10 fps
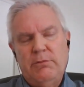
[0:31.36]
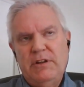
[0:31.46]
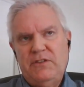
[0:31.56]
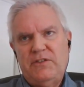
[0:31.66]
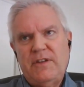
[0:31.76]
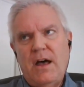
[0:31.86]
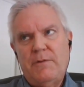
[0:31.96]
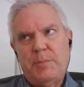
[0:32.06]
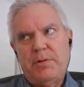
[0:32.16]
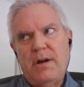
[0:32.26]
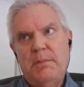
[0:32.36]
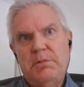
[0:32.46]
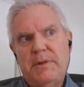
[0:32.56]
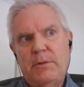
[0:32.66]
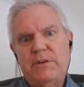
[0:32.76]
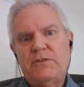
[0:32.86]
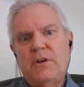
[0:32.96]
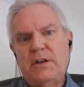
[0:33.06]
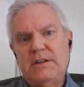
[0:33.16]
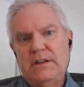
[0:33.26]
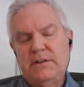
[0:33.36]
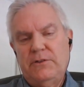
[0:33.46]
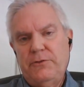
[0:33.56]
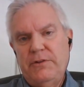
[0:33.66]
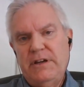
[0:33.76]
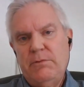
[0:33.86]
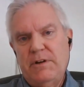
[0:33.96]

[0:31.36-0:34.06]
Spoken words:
really solve a problem that we saw in the industry.